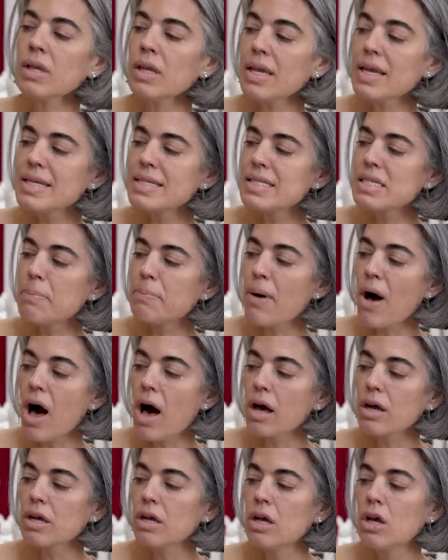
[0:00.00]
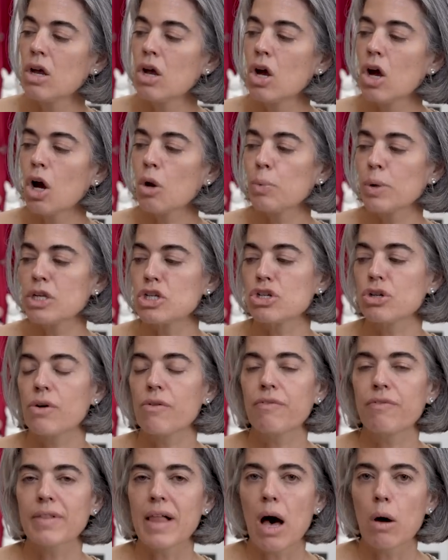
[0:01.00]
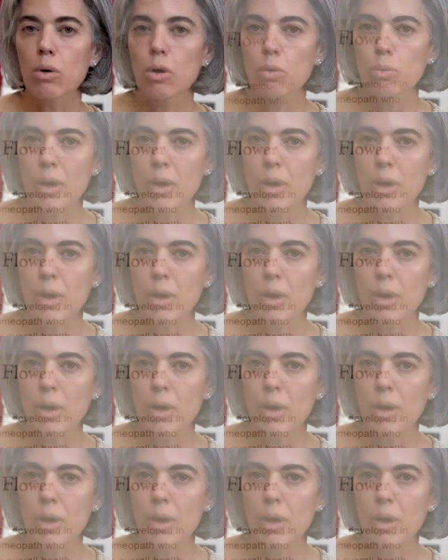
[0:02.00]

is the Bach Original Flower